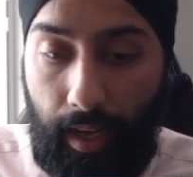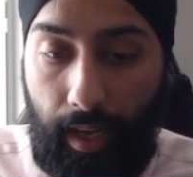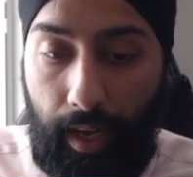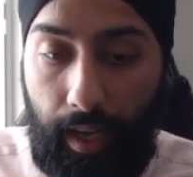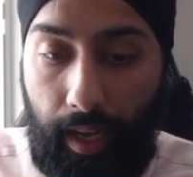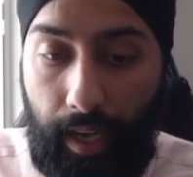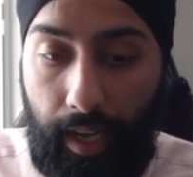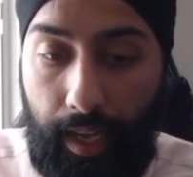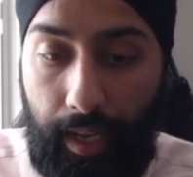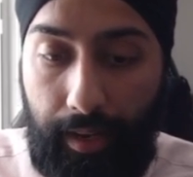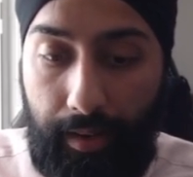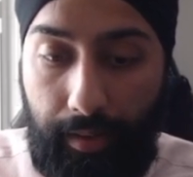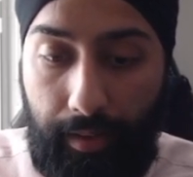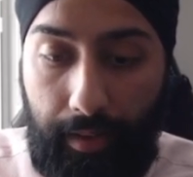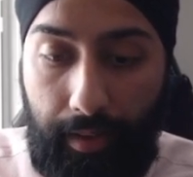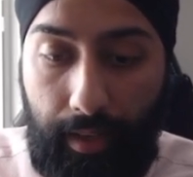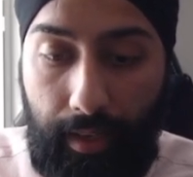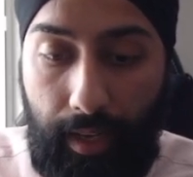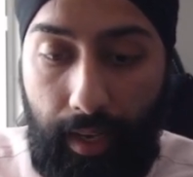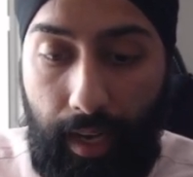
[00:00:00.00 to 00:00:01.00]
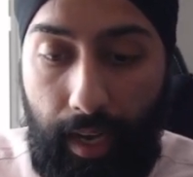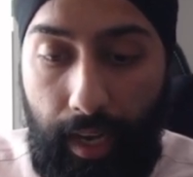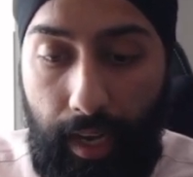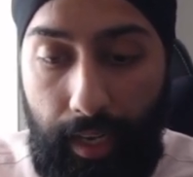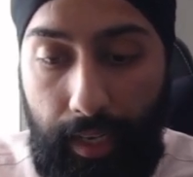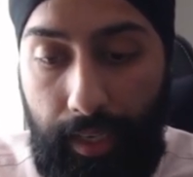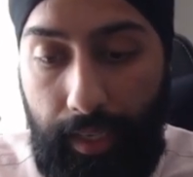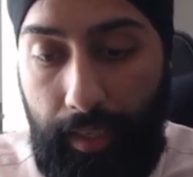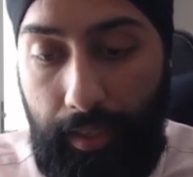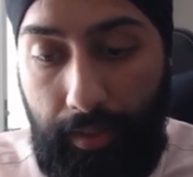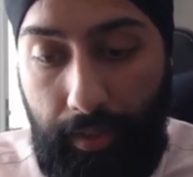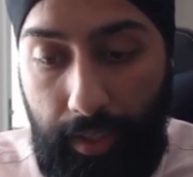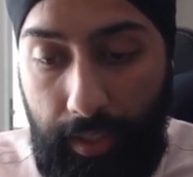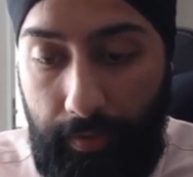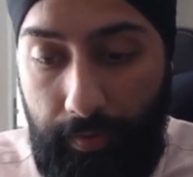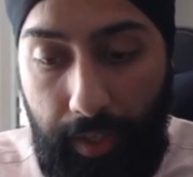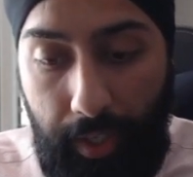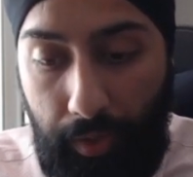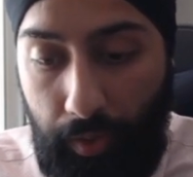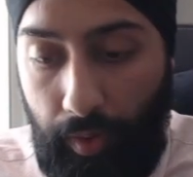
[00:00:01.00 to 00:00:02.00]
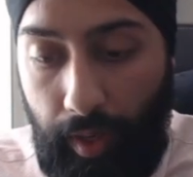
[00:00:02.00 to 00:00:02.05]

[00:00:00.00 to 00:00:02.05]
And this visual